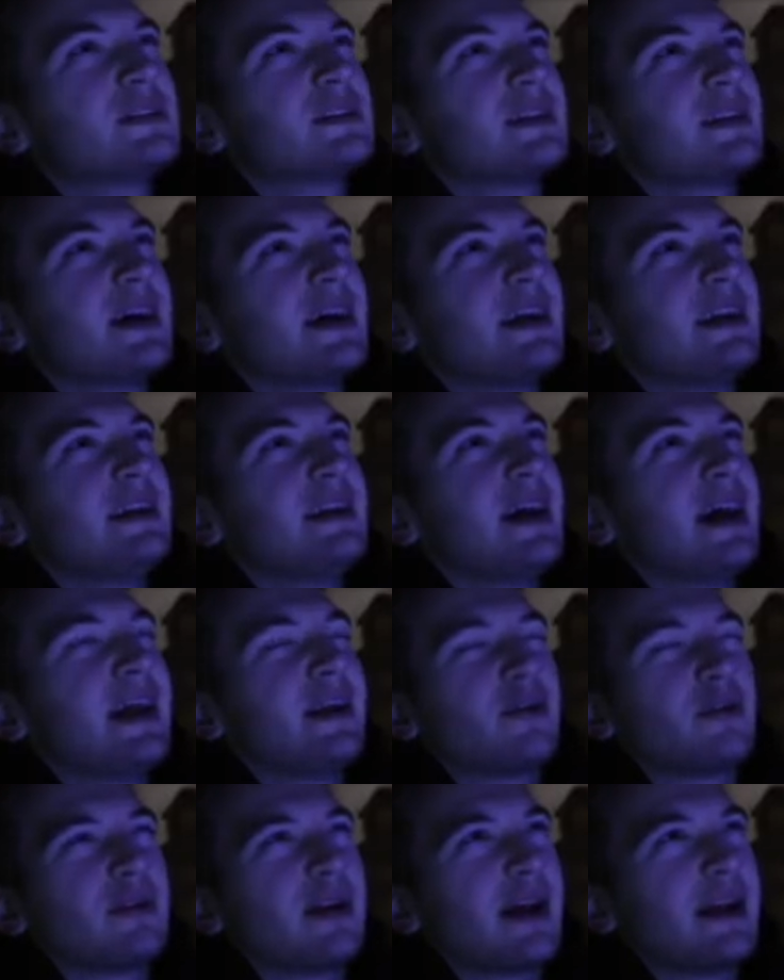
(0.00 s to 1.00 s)
to
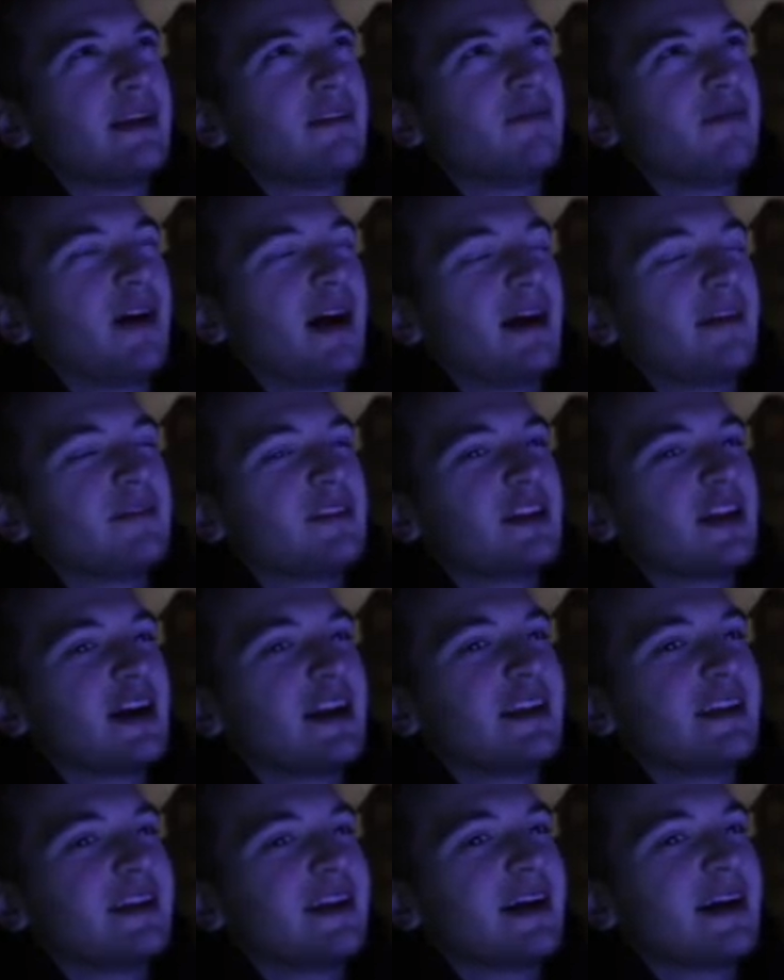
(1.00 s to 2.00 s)
99 or 95 to
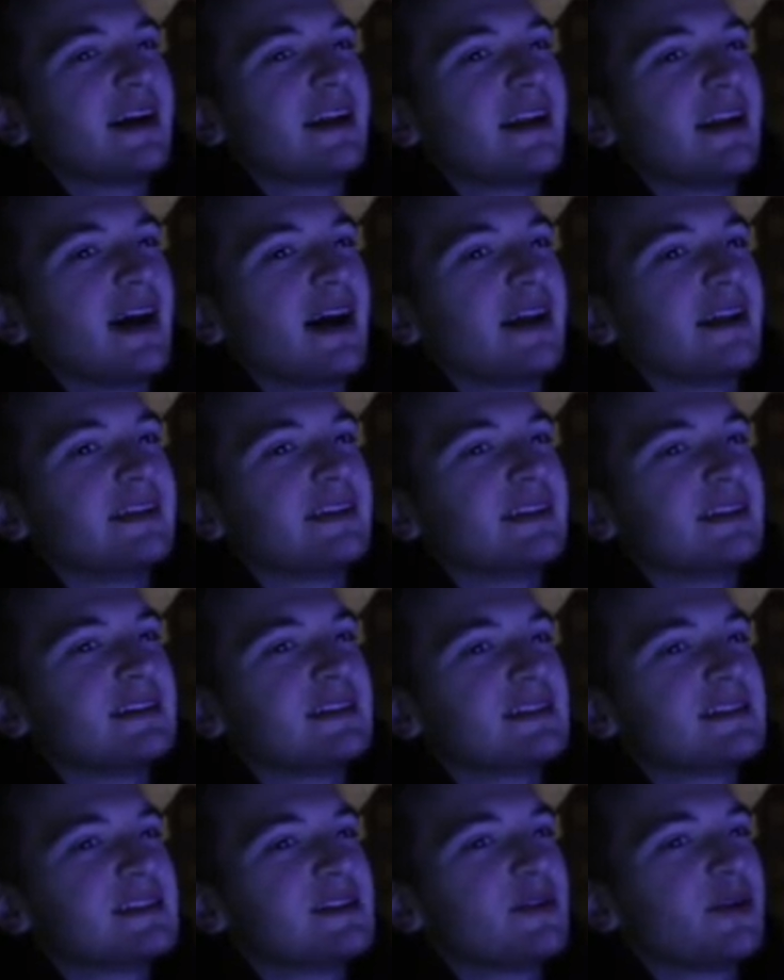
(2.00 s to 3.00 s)
99, I
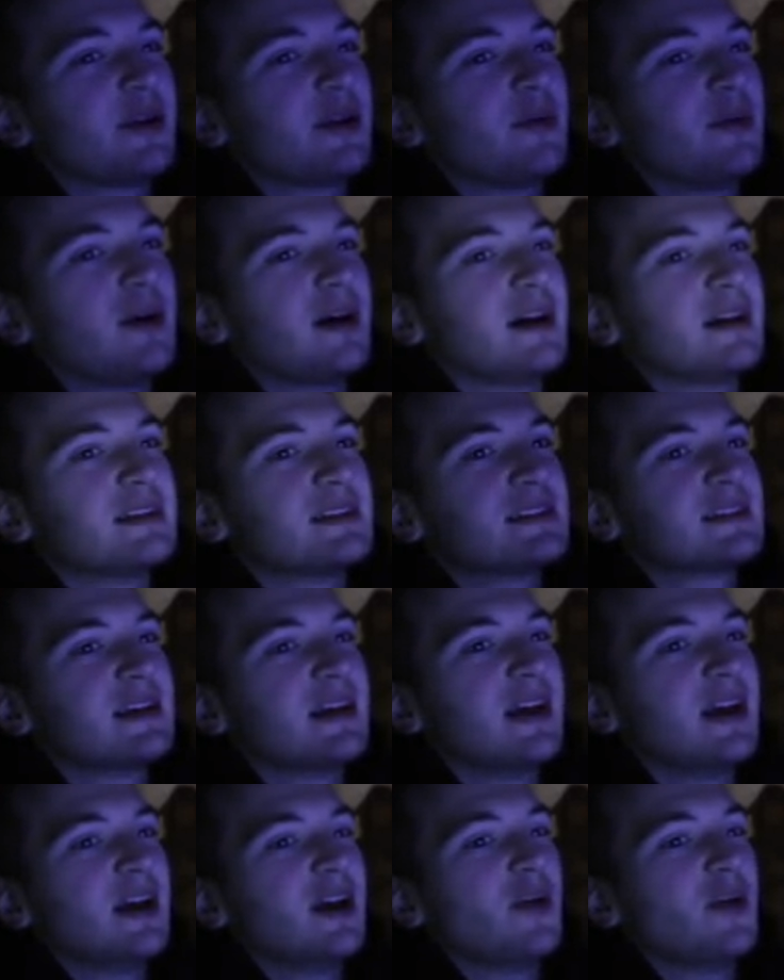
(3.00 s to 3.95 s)
didn't see what it was.